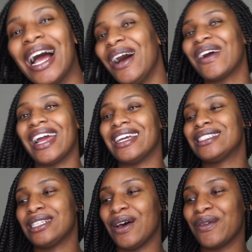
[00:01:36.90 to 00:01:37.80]
Okay,
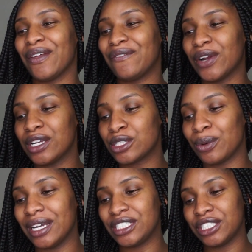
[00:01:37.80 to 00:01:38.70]
so the first
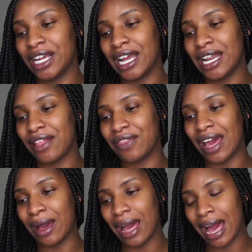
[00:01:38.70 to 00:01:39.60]
question
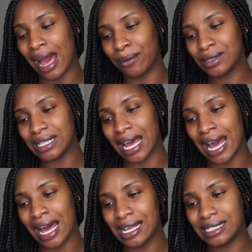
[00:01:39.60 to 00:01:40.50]
that I was
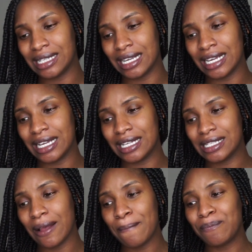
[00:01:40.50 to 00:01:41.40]
asked
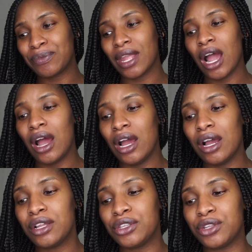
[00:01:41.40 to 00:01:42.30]
is,
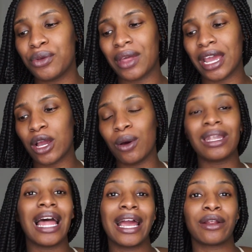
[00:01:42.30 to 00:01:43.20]
do they go
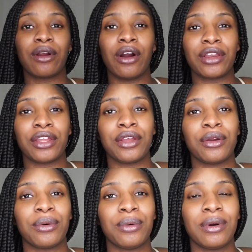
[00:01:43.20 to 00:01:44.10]
lighter on
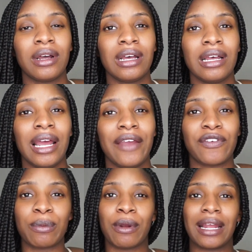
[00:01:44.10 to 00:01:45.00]
you if
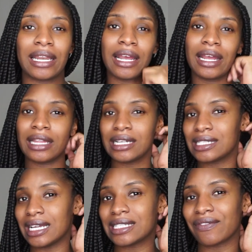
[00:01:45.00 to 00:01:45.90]
you're pregnant? In the
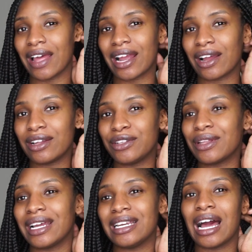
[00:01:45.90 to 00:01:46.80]
sense of like, do
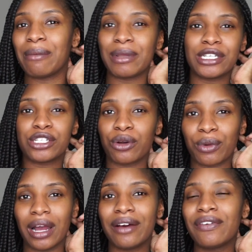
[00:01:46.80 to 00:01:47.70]
they not be so
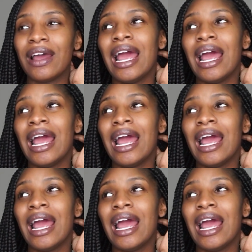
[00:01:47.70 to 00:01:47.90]
rough?